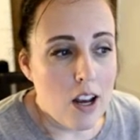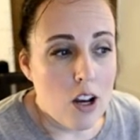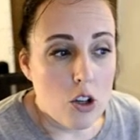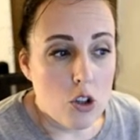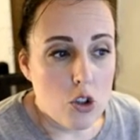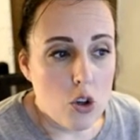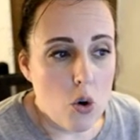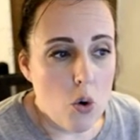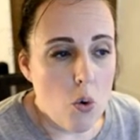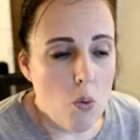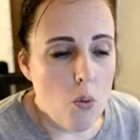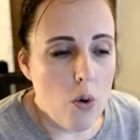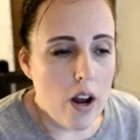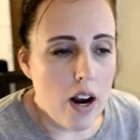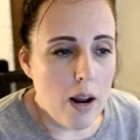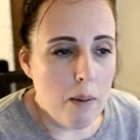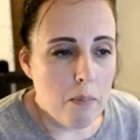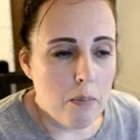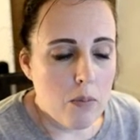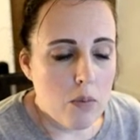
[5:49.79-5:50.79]
So what
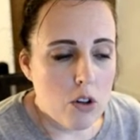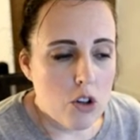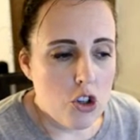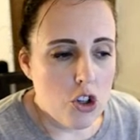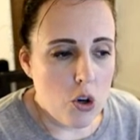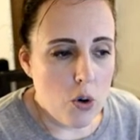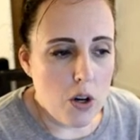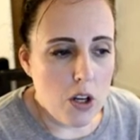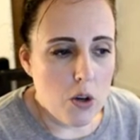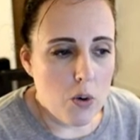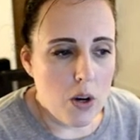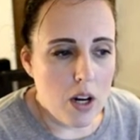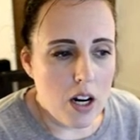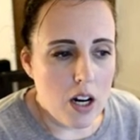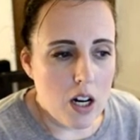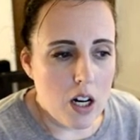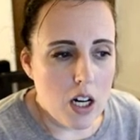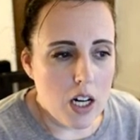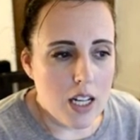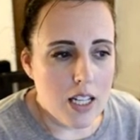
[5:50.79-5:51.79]
I'm showing you
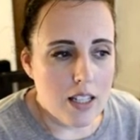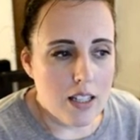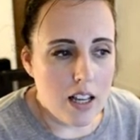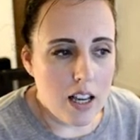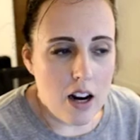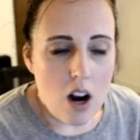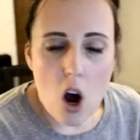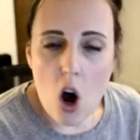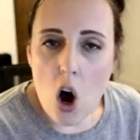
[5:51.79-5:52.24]
here is that